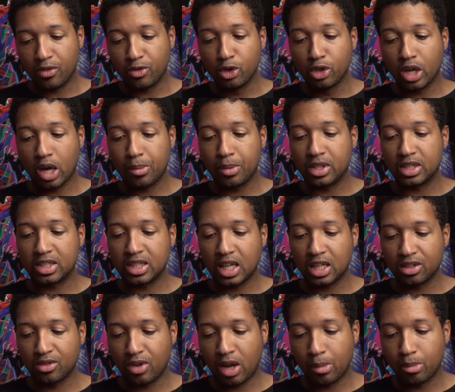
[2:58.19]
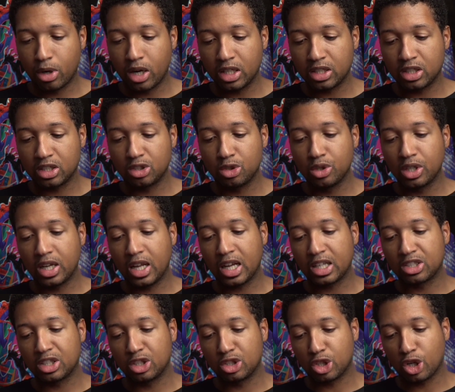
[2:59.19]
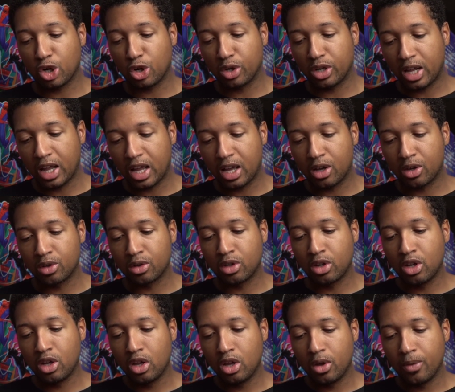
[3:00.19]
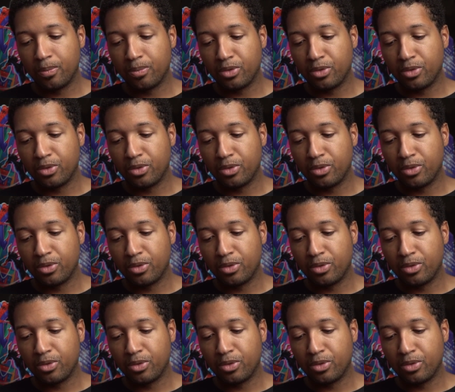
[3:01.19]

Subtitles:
If you come into sound and vibrations, you can actually turn down